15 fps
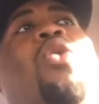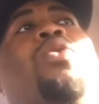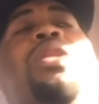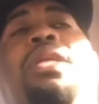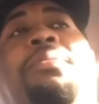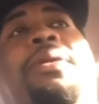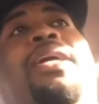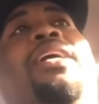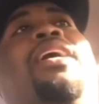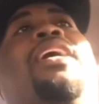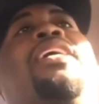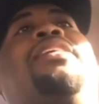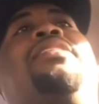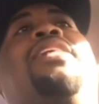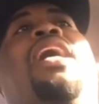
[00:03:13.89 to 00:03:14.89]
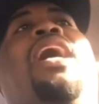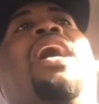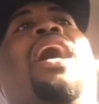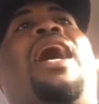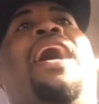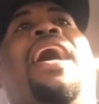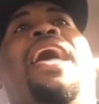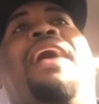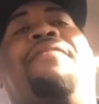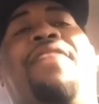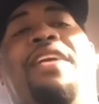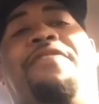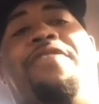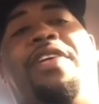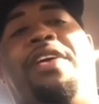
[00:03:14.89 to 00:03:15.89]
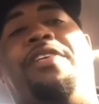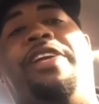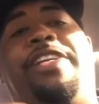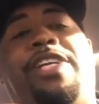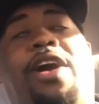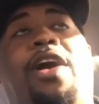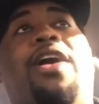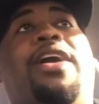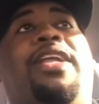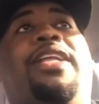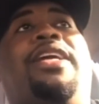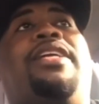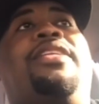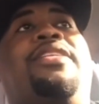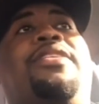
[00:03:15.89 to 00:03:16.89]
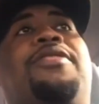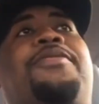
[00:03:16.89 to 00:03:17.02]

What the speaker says: only because I have a very targeted